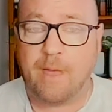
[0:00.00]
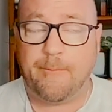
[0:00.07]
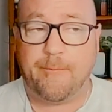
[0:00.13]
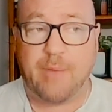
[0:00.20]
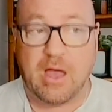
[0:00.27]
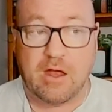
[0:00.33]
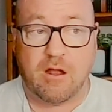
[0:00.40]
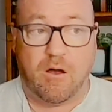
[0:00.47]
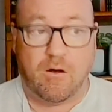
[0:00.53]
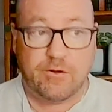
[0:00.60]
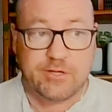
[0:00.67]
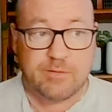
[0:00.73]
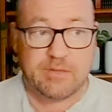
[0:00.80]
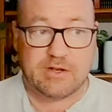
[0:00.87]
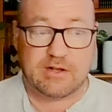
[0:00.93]
but
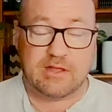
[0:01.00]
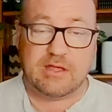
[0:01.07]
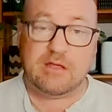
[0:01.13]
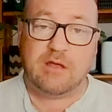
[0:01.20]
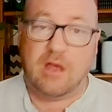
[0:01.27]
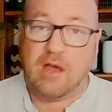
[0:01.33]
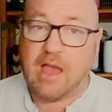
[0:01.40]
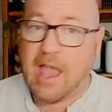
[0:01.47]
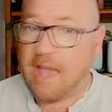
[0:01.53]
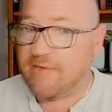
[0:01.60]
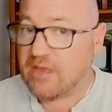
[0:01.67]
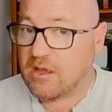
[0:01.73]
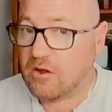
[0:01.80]
ultimately, having a